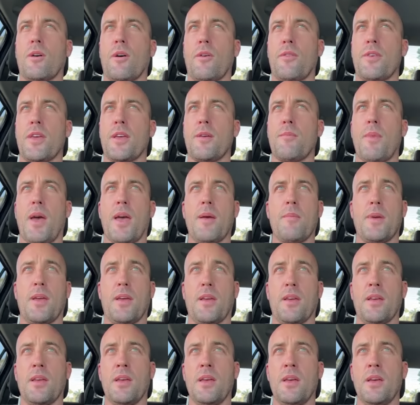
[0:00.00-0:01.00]
So I think
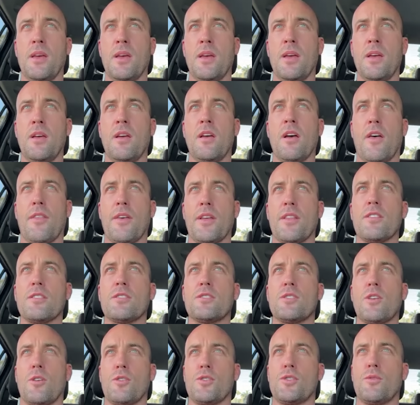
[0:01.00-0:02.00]
the
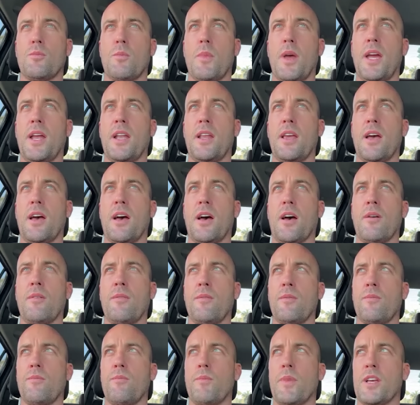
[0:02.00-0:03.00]
social media
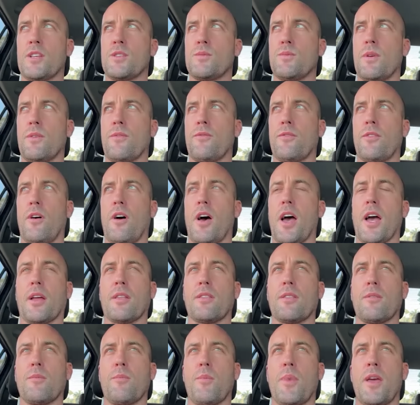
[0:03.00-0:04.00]
mixed with like
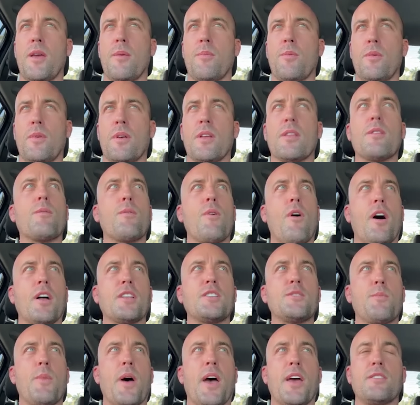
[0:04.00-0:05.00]
the people in the
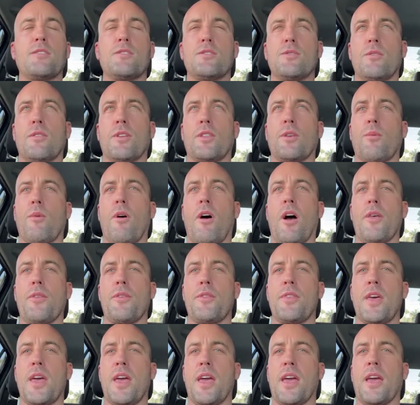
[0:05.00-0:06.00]
right space doing the right
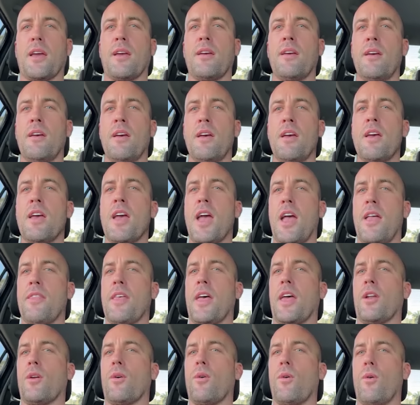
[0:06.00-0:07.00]
thing, and
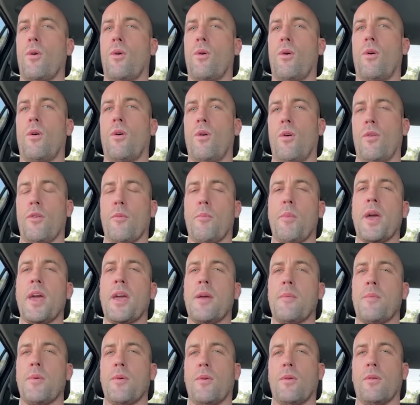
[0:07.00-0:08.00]
then all the
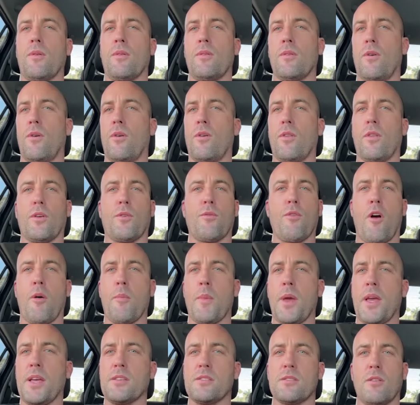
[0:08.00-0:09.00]
people, all the
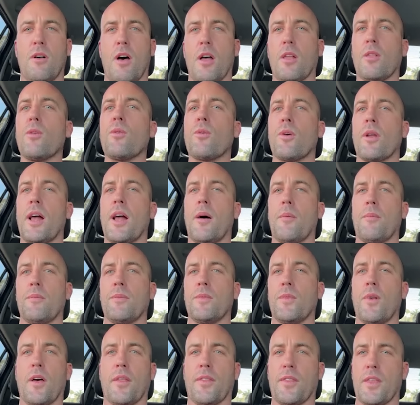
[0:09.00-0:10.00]
grommies like looking up,
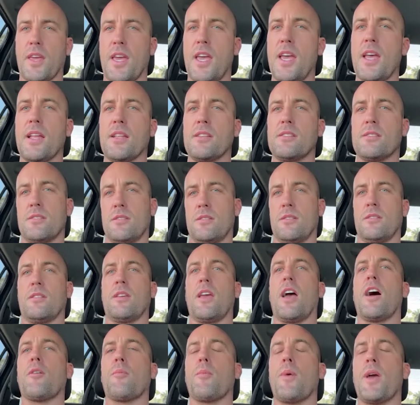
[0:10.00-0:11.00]
like the kids and
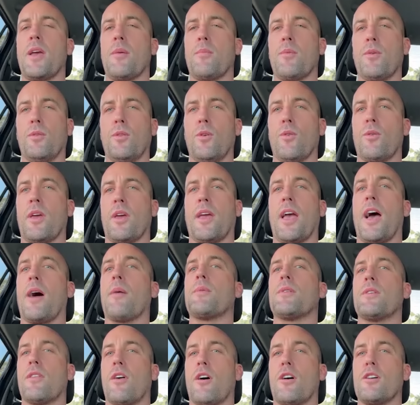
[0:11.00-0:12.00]
young people looking
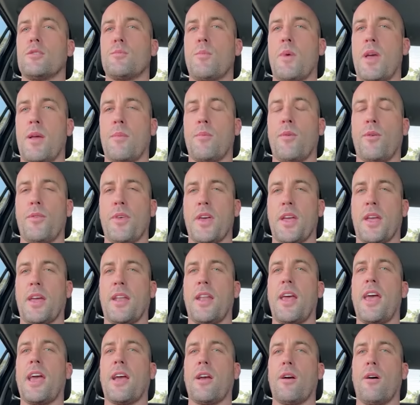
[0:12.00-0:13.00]
up to those people,
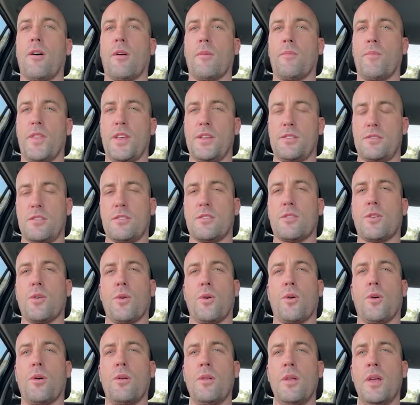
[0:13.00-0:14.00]
thinking, "Hang on, this is
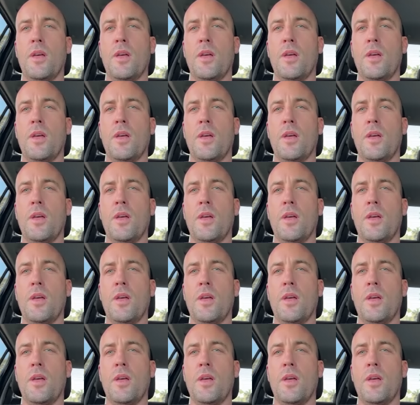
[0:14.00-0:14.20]
cool.